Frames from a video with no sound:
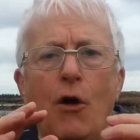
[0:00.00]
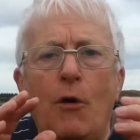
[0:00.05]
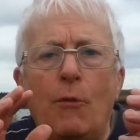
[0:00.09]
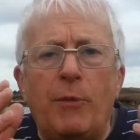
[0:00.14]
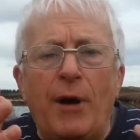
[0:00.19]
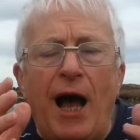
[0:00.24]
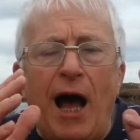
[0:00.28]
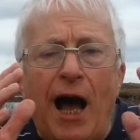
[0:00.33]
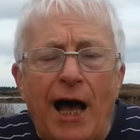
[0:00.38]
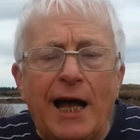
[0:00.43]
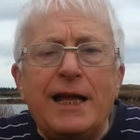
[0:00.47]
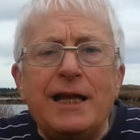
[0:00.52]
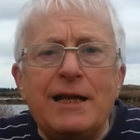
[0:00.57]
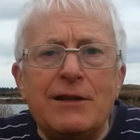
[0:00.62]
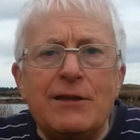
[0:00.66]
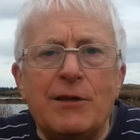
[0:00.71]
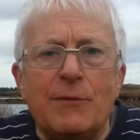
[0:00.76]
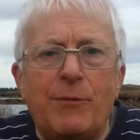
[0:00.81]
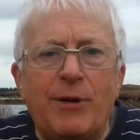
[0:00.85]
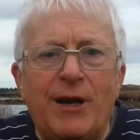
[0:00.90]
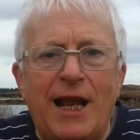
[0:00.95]
behind
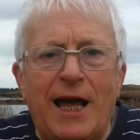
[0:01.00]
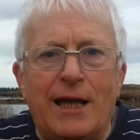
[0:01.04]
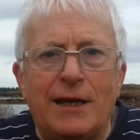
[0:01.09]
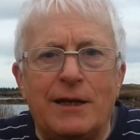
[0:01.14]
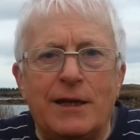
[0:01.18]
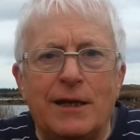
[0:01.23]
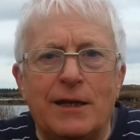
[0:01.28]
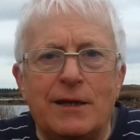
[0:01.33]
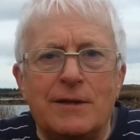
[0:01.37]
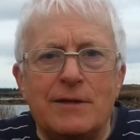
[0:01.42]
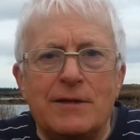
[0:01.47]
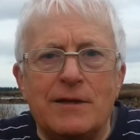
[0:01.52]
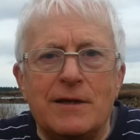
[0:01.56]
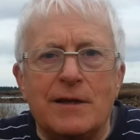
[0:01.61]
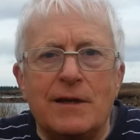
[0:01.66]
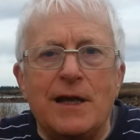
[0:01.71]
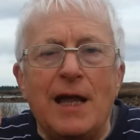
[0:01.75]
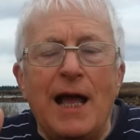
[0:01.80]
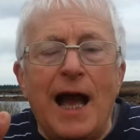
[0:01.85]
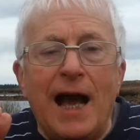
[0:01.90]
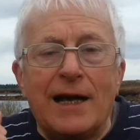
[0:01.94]
the planet,
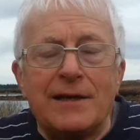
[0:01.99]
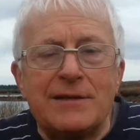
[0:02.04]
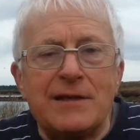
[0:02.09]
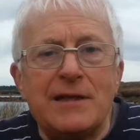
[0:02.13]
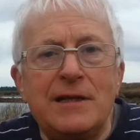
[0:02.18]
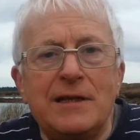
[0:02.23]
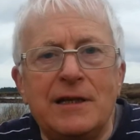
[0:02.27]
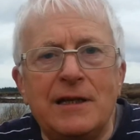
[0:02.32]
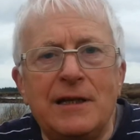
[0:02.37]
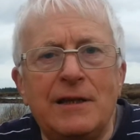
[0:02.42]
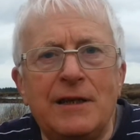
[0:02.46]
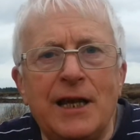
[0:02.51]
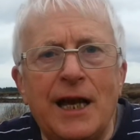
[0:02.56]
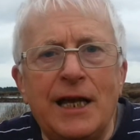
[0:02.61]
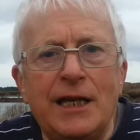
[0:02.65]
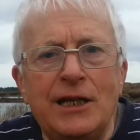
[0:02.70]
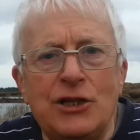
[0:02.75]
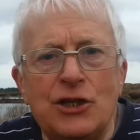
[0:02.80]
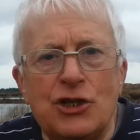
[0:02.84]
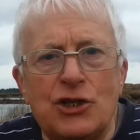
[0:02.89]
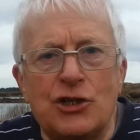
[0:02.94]
as indeed the
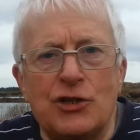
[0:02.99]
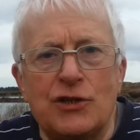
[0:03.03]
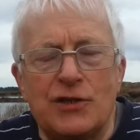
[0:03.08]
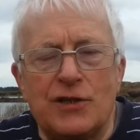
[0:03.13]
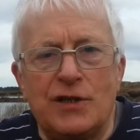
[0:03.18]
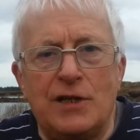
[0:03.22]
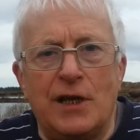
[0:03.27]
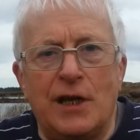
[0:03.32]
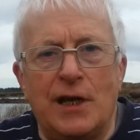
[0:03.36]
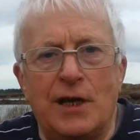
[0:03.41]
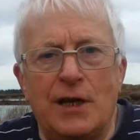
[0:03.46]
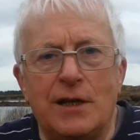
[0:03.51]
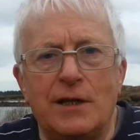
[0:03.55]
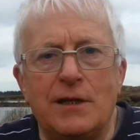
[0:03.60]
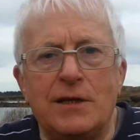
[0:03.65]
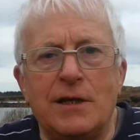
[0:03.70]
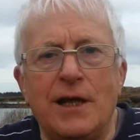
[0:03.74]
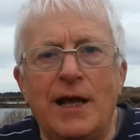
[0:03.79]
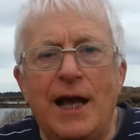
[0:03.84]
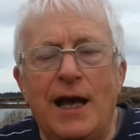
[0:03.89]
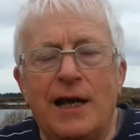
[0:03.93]
ancients did,
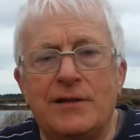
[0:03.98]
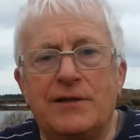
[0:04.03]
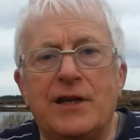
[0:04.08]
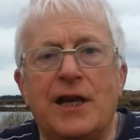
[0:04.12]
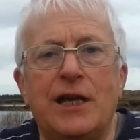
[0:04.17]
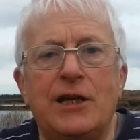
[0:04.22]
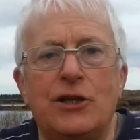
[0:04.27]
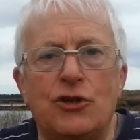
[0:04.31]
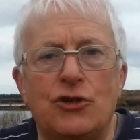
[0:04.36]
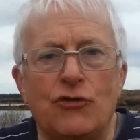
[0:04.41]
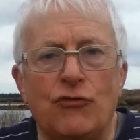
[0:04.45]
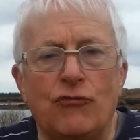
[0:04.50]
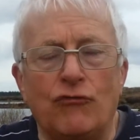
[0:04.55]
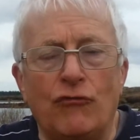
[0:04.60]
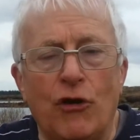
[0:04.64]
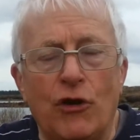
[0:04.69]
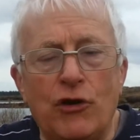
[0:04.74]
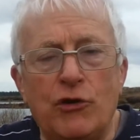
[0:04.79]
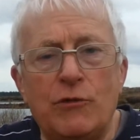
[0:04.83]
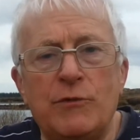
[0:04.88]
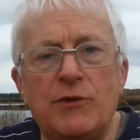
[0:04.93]
as the ancient
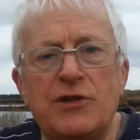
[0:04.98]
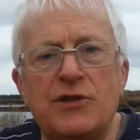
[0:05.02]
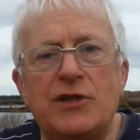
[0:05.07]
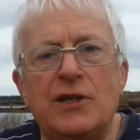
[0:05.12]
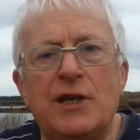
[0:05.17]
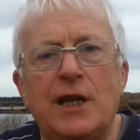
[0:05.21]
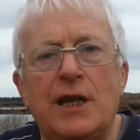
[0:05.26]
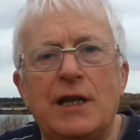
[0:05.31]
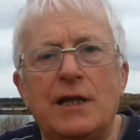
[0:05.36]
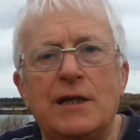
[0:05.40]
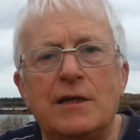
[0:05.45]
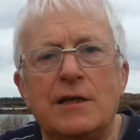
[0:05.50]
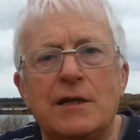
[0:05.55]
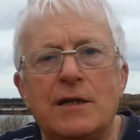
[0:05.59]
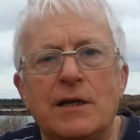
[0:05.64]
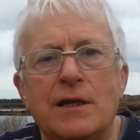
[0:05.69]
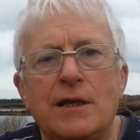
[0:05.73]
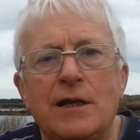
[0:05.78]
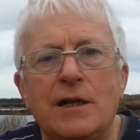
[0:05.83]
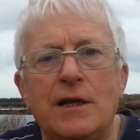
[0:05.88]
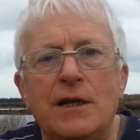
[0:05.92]
Romans did,
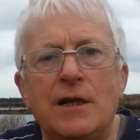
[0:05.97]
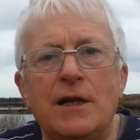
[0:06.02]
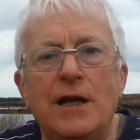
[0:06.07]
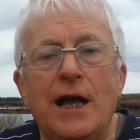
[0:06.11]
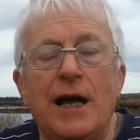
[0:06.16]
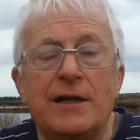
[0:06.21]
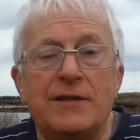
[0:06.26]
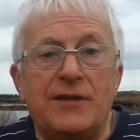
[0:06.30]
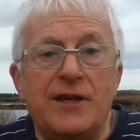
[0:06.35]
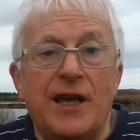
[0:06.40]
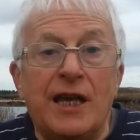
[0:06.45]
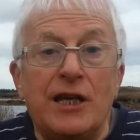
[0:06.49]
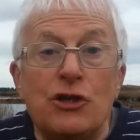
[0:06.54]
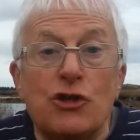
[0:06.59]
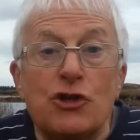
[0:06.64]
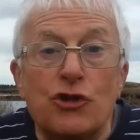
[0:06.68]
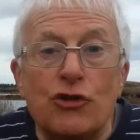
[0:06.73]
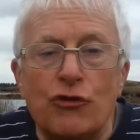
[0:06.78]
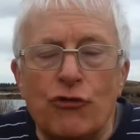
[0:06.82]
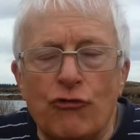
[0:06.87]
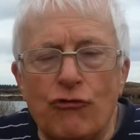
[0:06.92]
as the
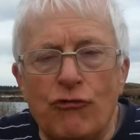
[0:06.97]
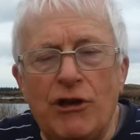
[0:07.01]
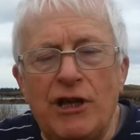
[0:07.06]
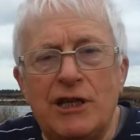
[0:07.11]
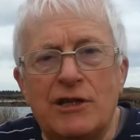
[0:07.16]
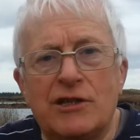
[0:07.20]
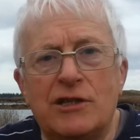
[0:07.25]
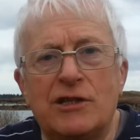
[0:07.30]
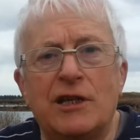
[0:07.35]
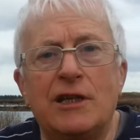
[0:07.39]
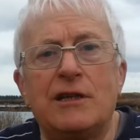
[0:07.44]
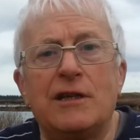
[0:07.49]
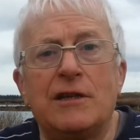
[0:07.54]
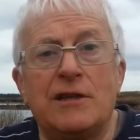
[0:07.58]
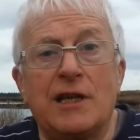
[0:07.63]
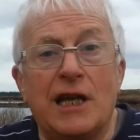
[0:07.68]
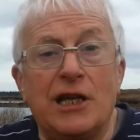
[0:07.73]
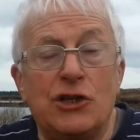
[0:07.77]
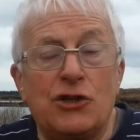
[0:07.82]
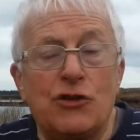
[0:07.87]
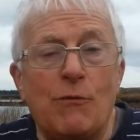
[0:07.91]
ancient Greeks did, as
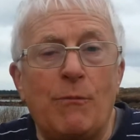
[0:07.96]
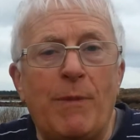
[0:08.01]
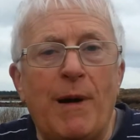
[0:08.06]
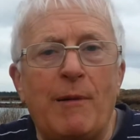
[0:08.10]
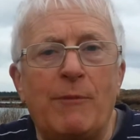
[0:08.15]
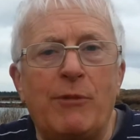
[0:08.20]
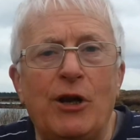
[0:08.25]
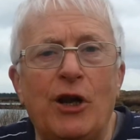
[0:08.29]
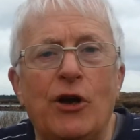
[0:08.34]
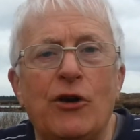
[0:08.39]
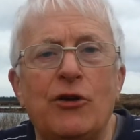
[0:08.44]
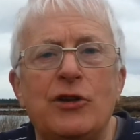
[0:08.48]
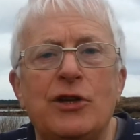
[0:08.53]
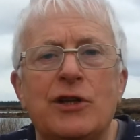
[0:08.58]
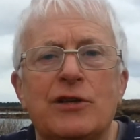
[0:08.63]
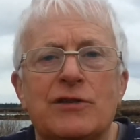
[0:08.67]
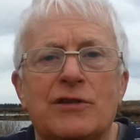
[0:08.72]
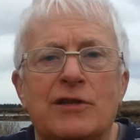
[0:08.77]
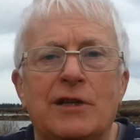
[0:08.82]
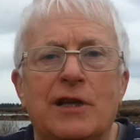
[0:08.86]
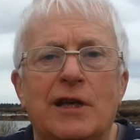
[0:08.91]
the ancient
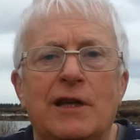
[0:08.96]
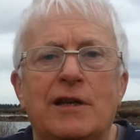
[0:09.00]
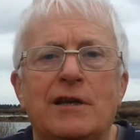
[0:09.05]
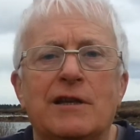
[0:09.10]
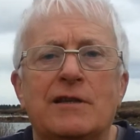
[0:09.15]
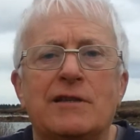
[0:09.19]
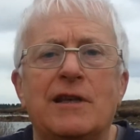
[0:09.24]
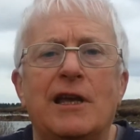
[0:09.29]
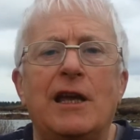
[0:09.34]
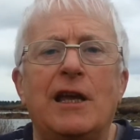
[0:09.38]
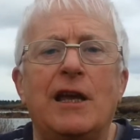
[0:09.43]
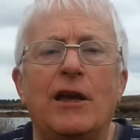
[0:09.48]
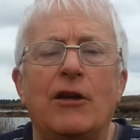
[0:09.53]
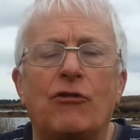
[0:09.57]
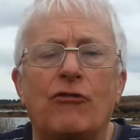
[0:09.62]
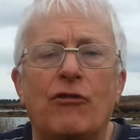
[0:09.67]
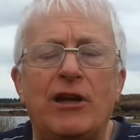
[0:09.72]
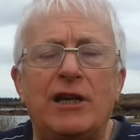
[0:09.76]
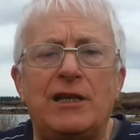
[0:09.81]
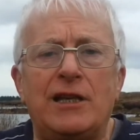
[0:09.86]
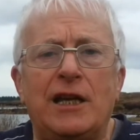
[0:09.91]
Babylonians did, as the
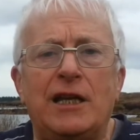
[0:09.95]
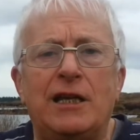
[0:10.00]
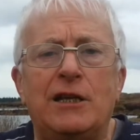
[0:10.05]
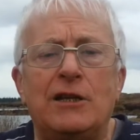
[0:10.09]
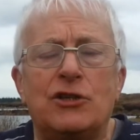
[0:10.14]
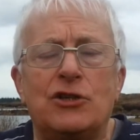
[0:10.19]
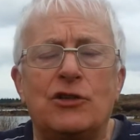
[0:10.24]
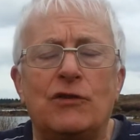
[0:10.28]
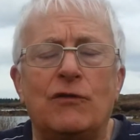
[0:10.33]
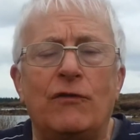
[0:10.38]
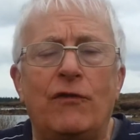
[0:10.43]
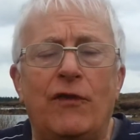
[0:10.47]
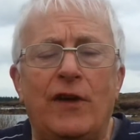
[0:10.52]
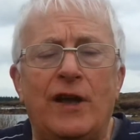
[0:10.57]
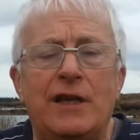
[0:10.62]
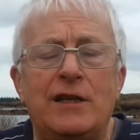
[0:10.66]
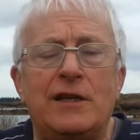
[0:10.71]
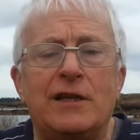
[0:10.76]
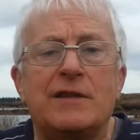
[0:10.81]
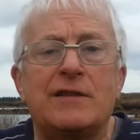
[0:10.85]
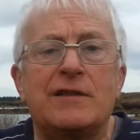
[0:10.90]
great ancient
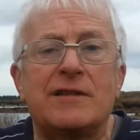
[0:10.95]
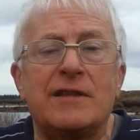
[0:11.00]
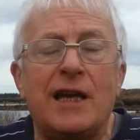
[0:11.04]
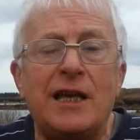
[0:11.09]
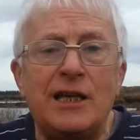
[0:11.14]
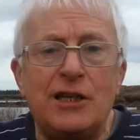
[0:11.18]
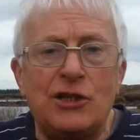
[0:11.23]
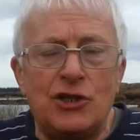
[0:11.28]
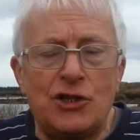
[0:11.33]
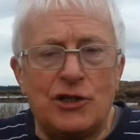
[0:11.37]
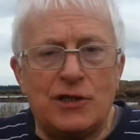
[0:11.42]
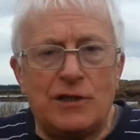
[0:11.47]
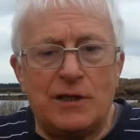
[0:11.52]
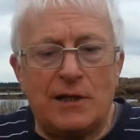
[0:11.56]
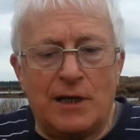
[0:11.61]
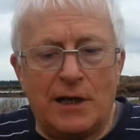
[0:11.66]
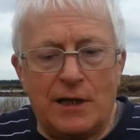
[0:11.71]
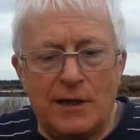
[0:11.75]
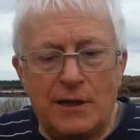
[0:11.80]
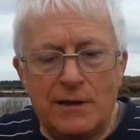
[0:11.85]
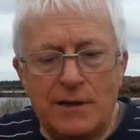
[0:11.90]
Vedic sages
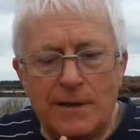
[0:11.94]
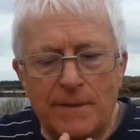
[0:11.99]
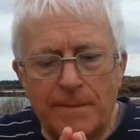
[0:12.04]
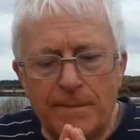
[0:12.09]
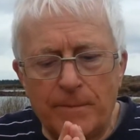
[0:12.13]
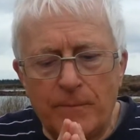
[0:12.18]
did.